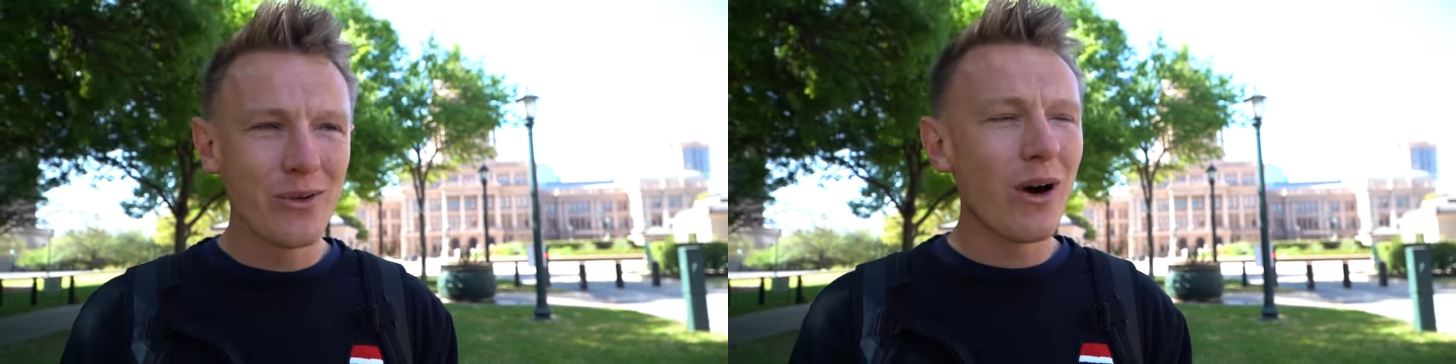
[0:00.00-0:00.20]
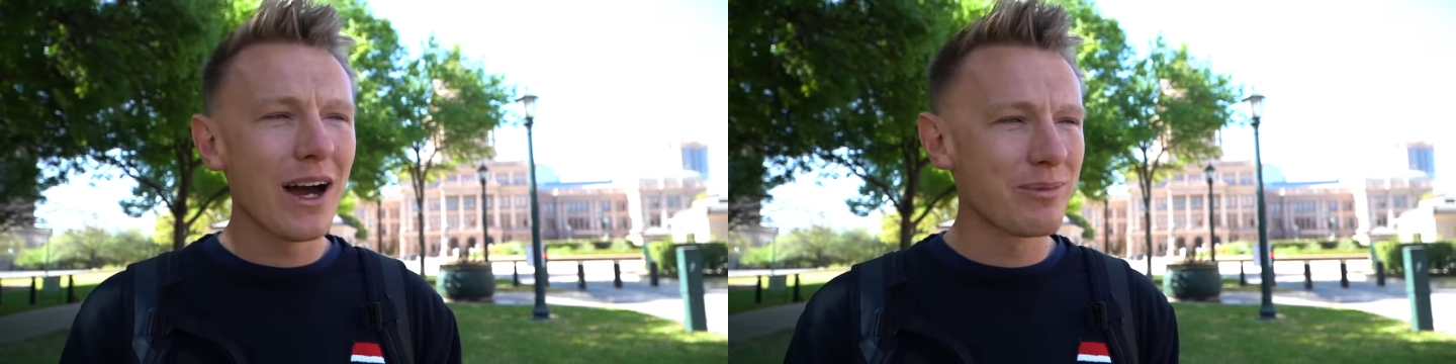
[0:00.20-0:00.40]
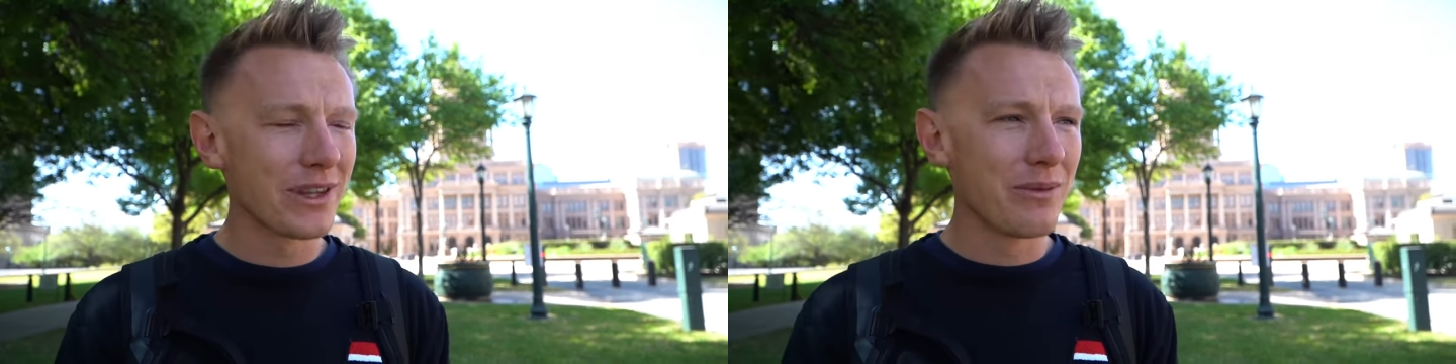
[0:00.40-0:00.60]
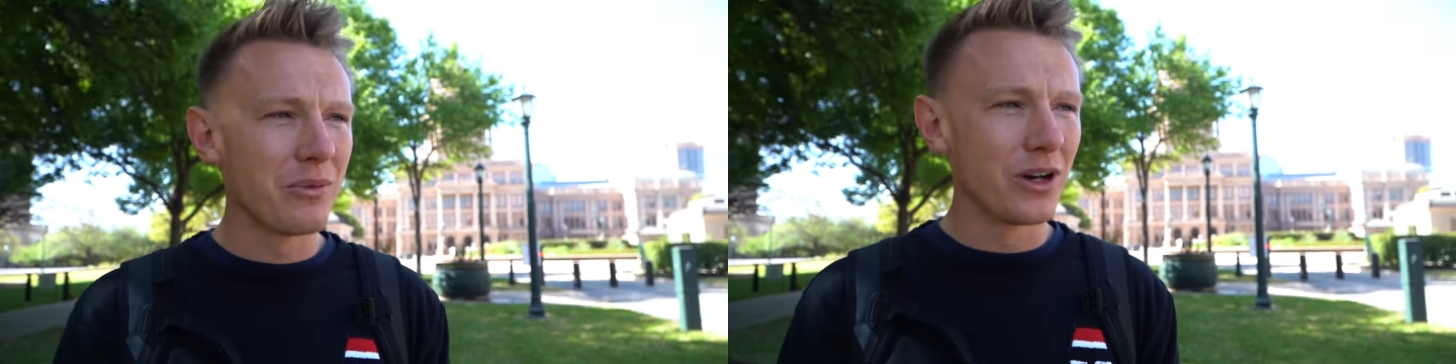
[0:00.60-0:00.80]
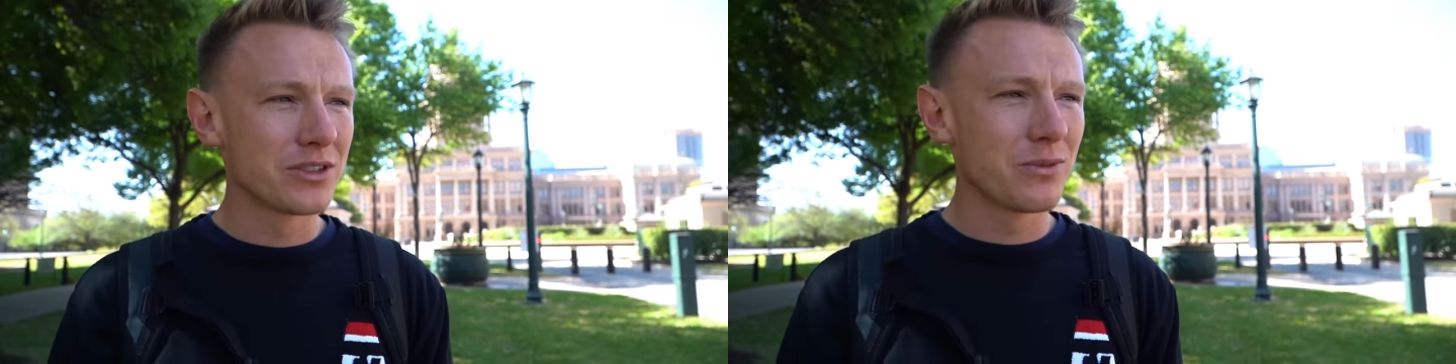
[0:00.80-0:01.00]
what happened then
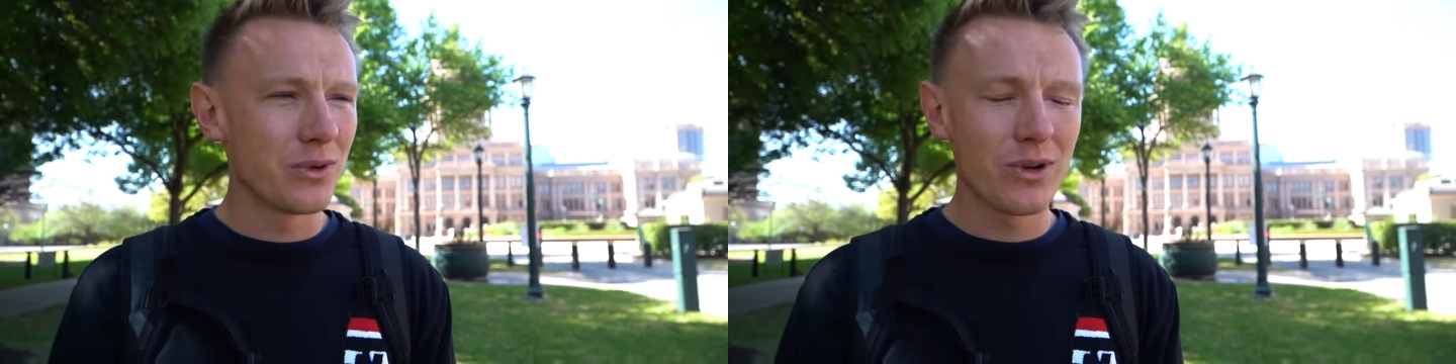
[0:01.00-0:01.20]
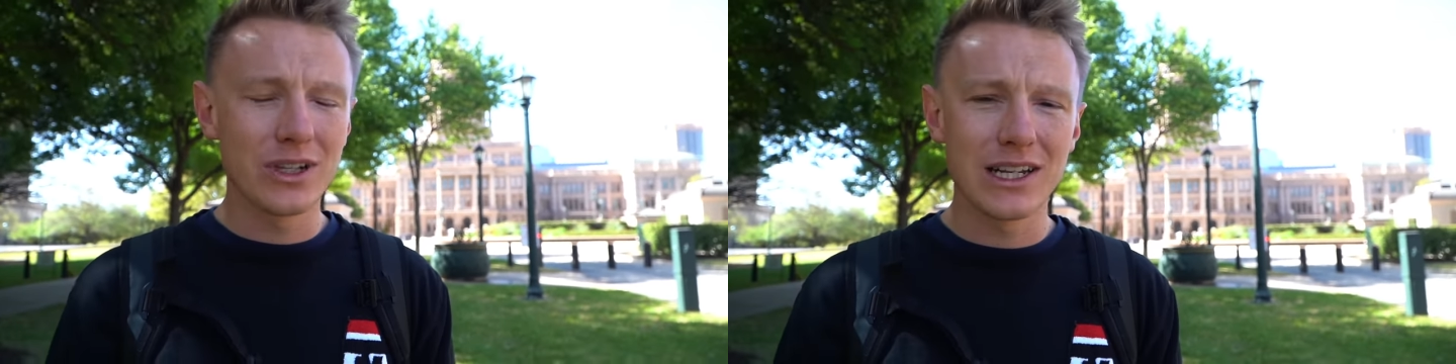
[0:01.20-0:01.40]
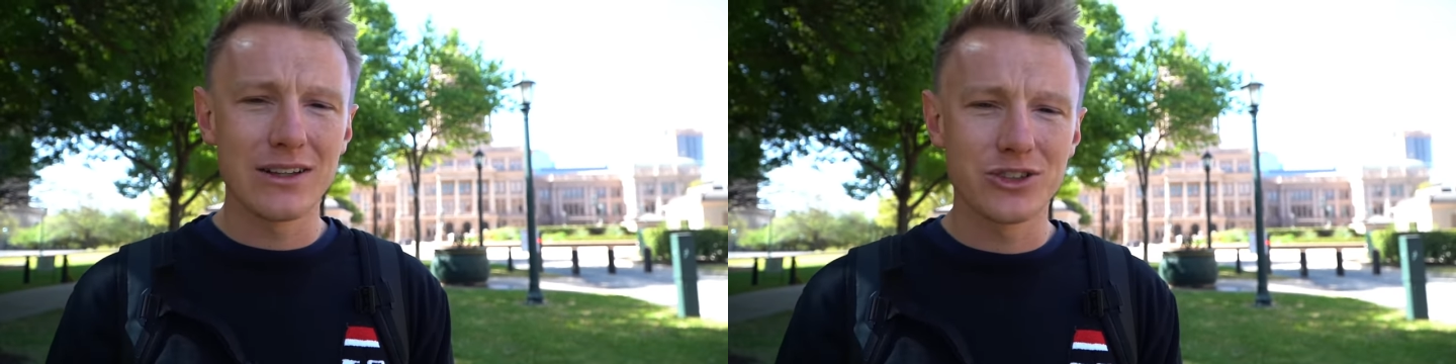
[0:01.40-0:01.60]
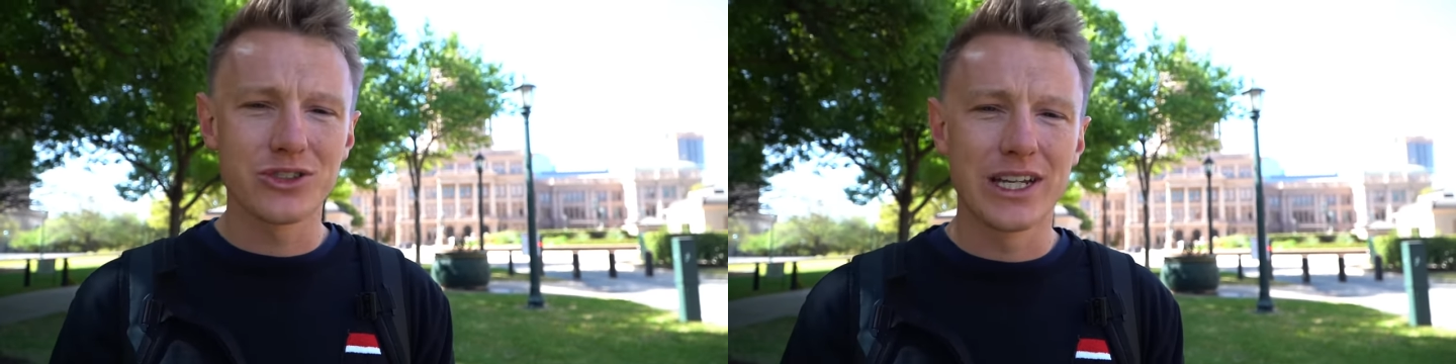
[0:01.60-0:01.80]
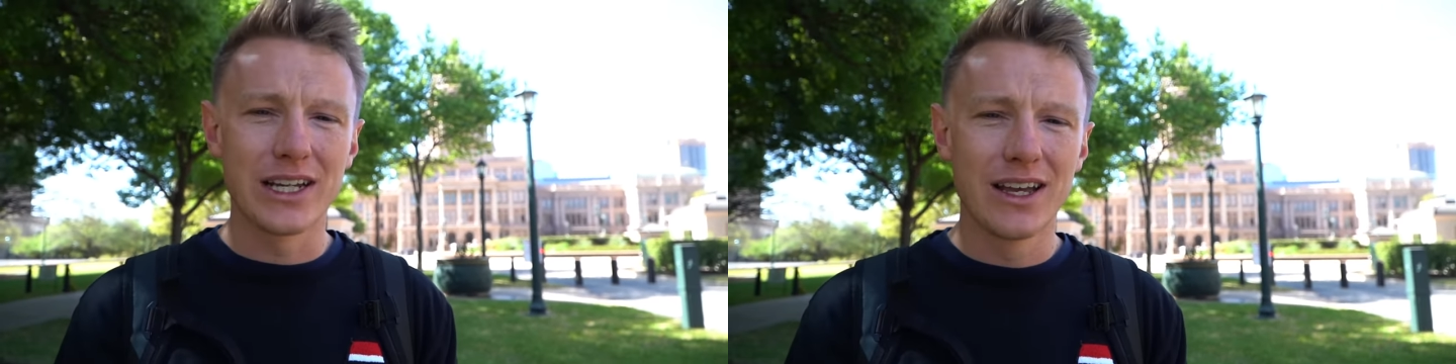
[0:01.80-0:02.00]
was we were walking down the
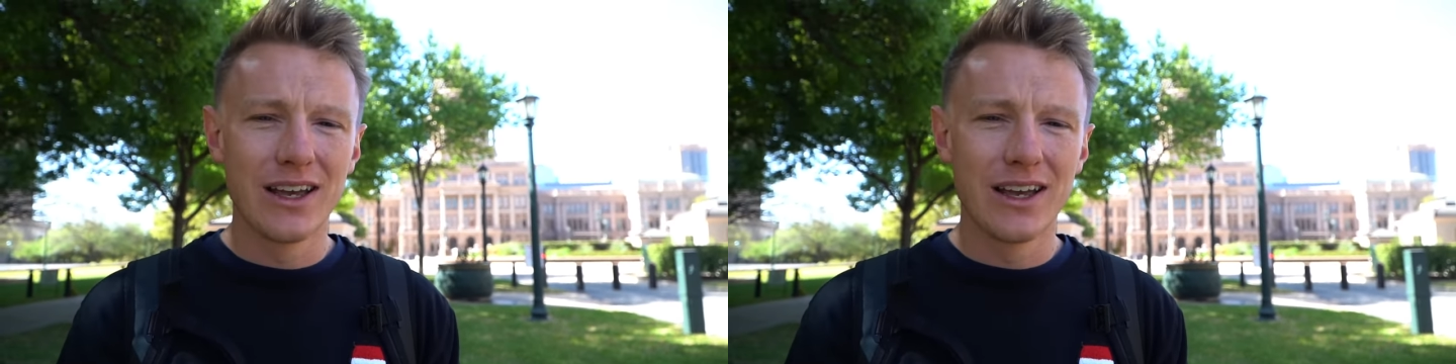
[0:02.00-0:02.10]
street